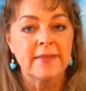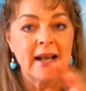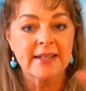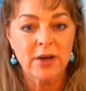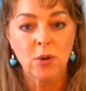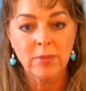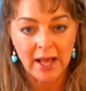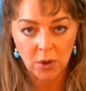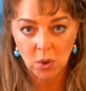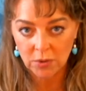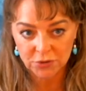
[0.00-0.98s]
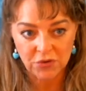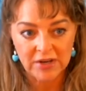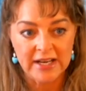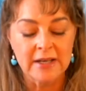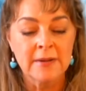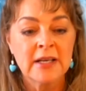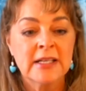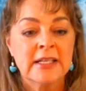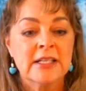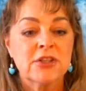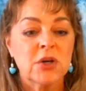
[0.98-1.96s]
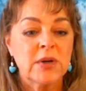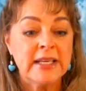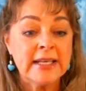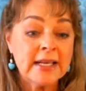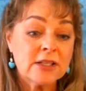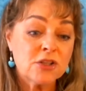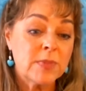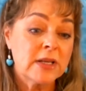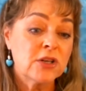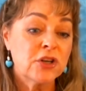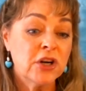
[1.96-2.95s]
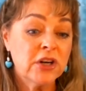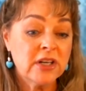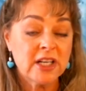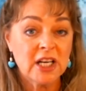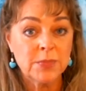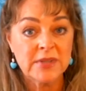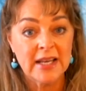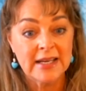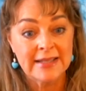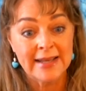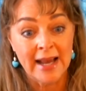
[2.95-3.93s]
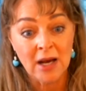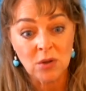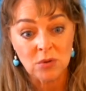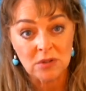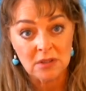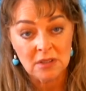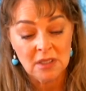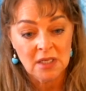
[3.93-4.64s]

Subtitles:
and that's how a black hole is created. So he has been turned upside down,